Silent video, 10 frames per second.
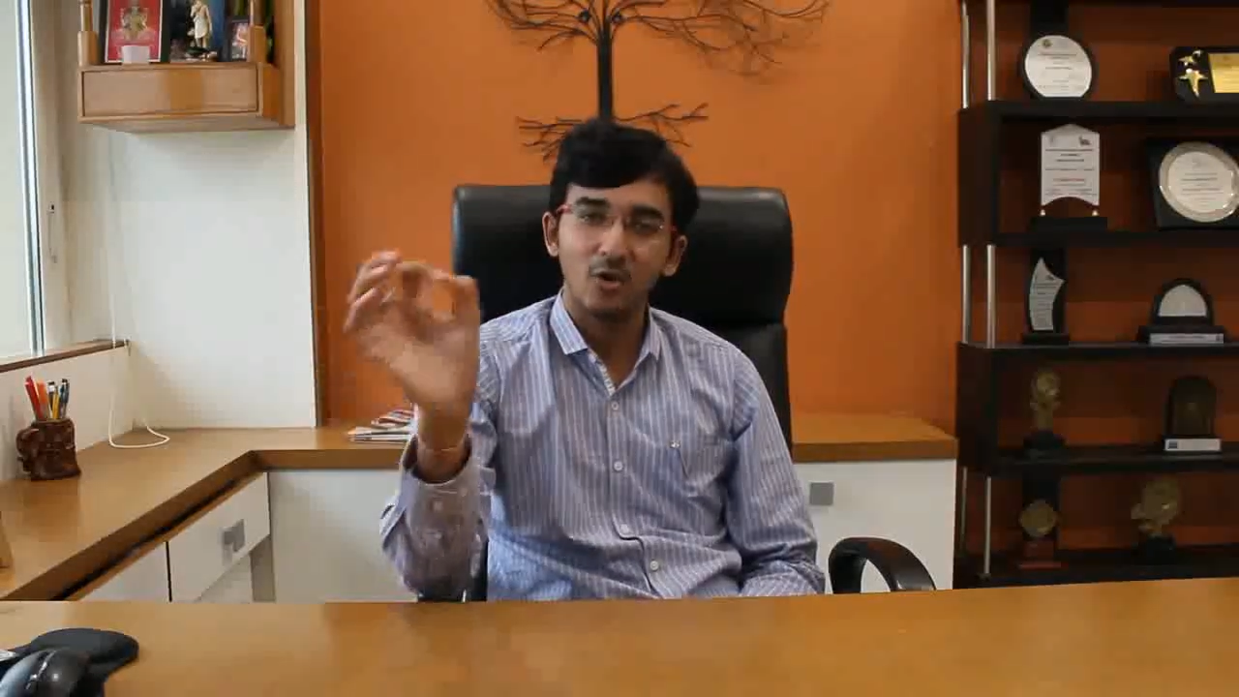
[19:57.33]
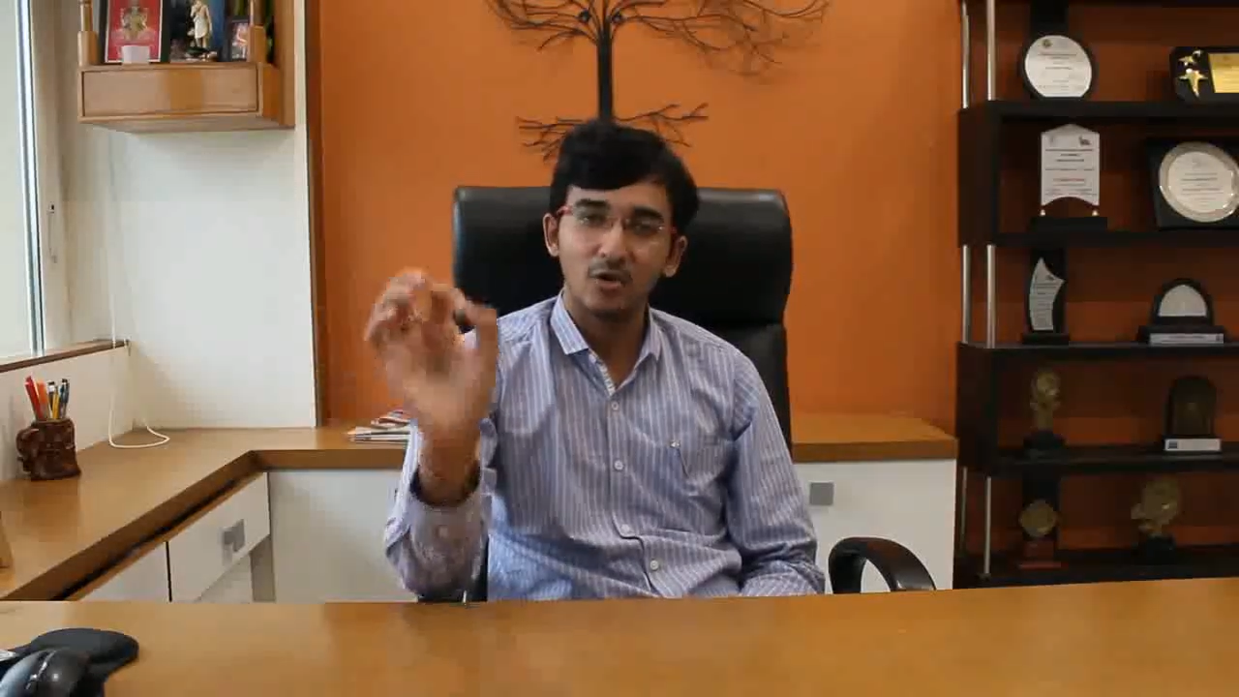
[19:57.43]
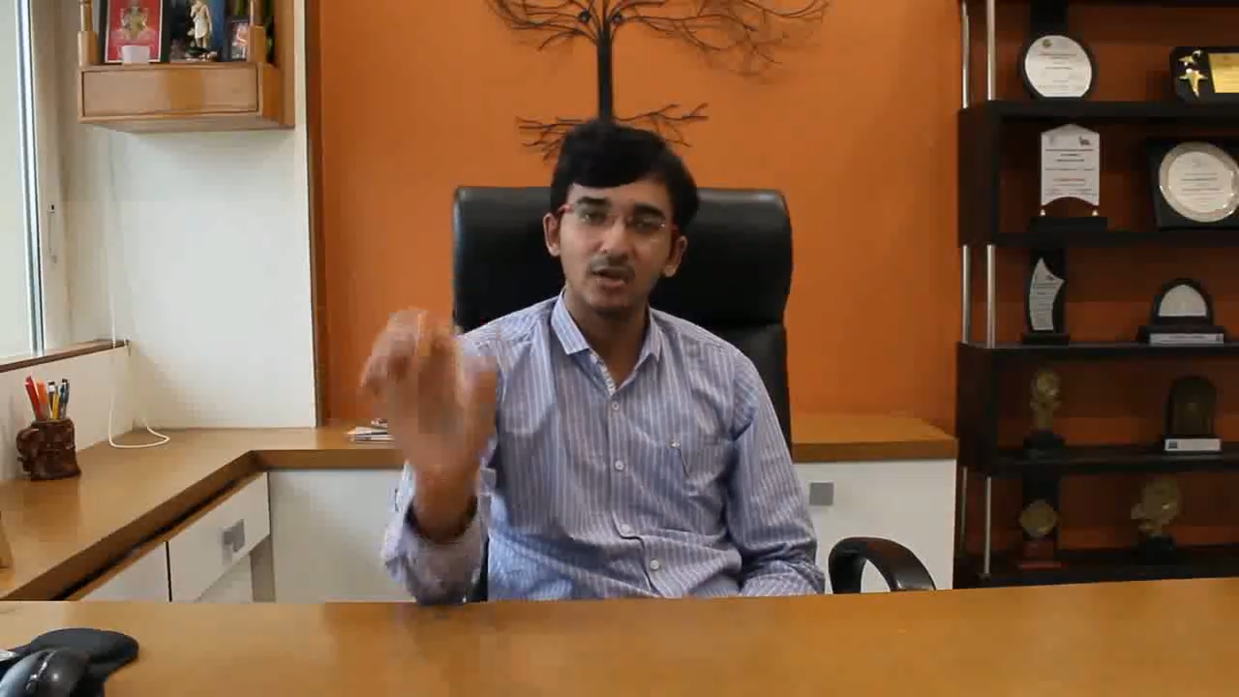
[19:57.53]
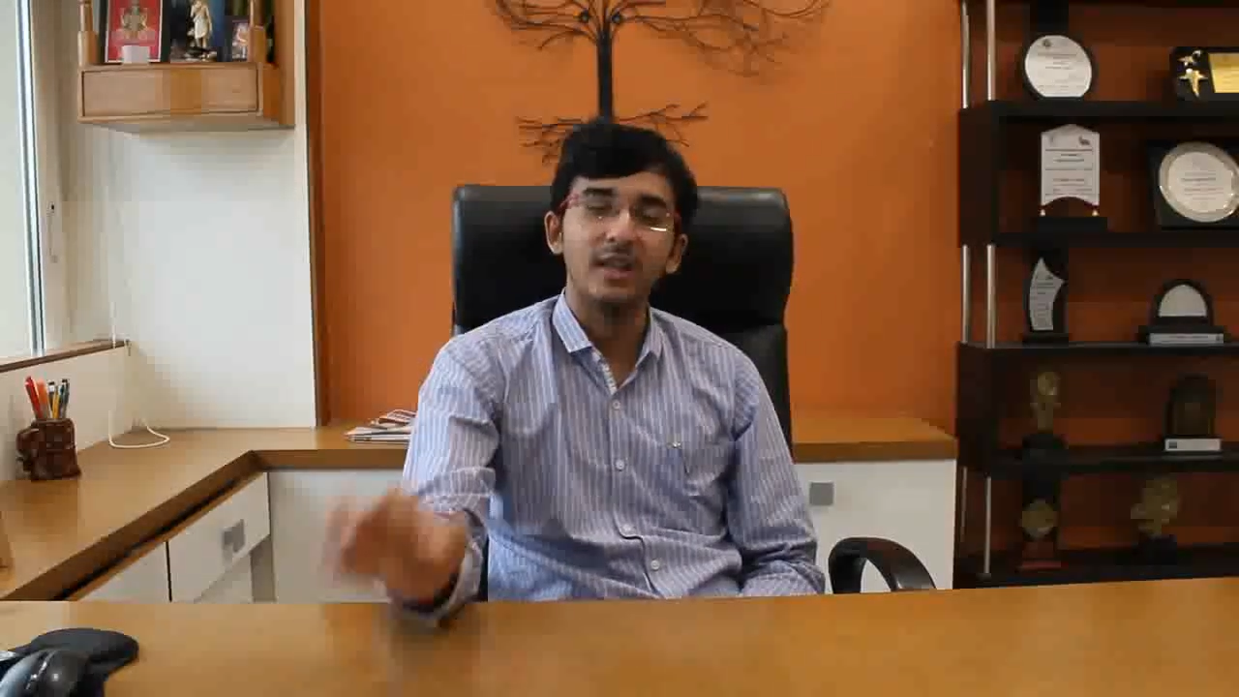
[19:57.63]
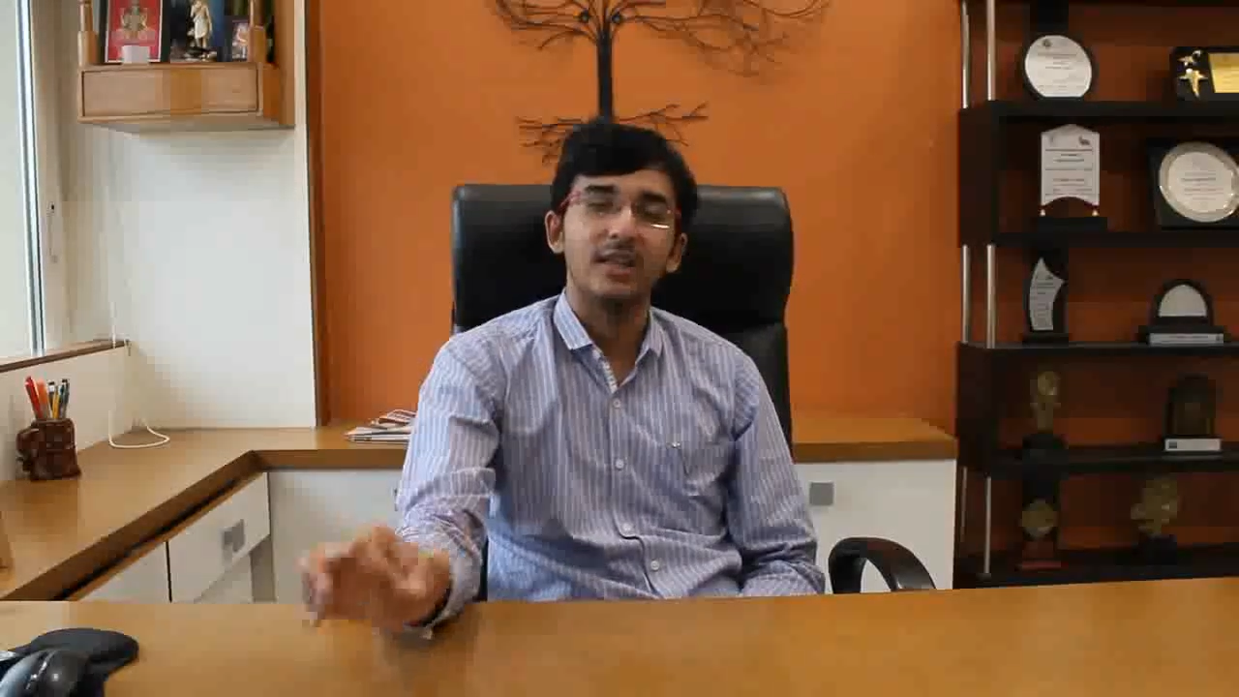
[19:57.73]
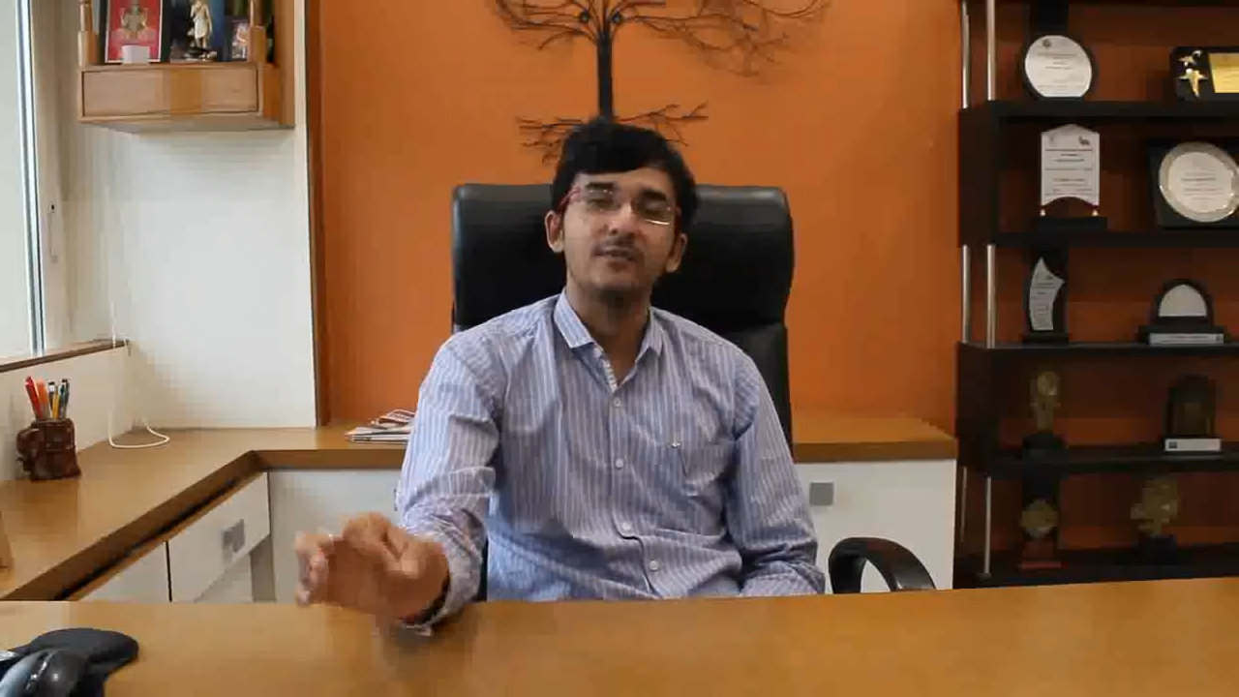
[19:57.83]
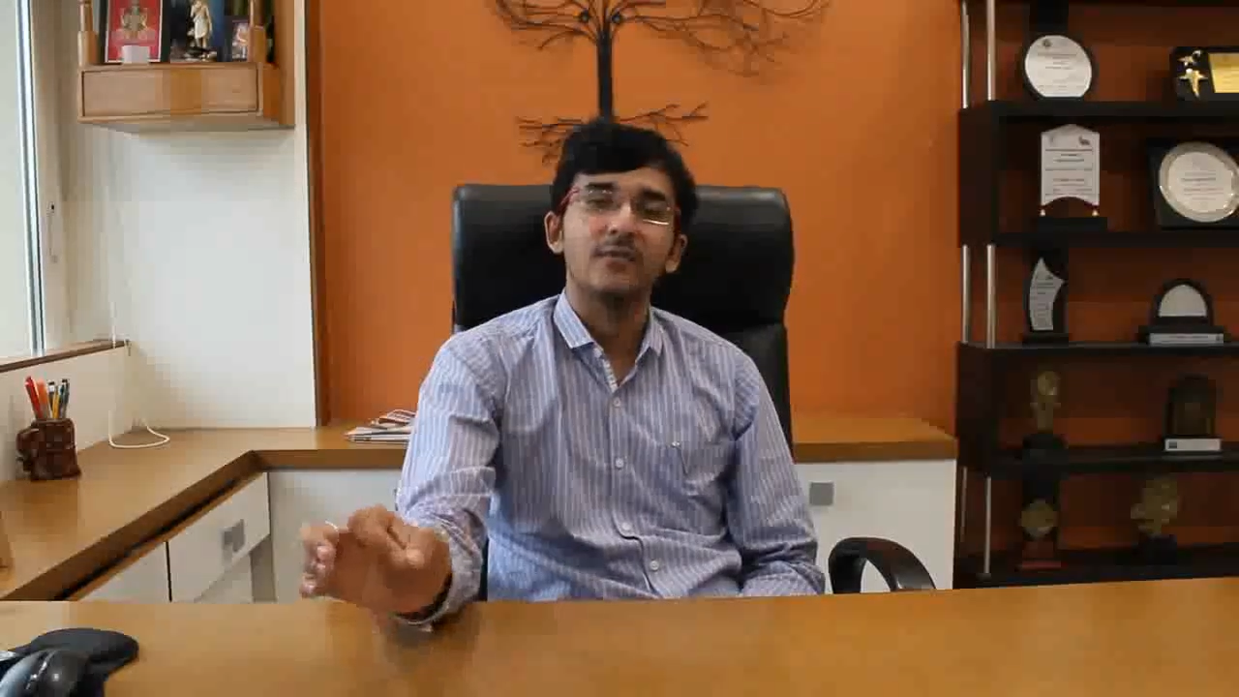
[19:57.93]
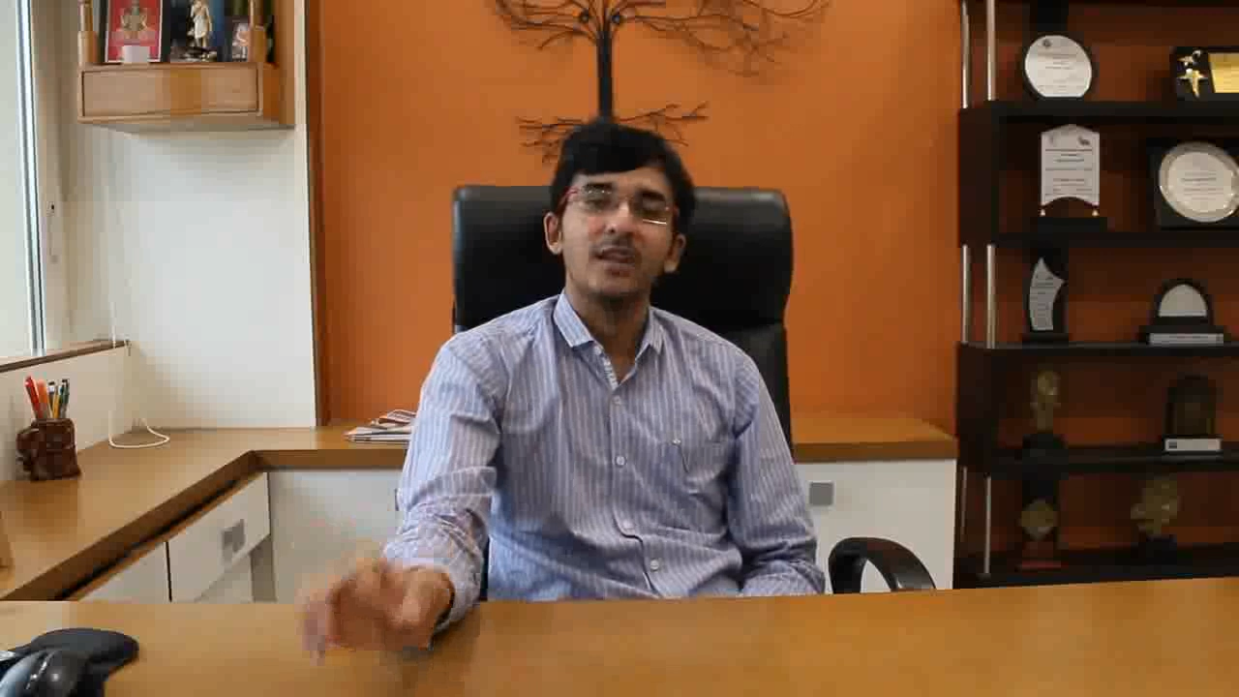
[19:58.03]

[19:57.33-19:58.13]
only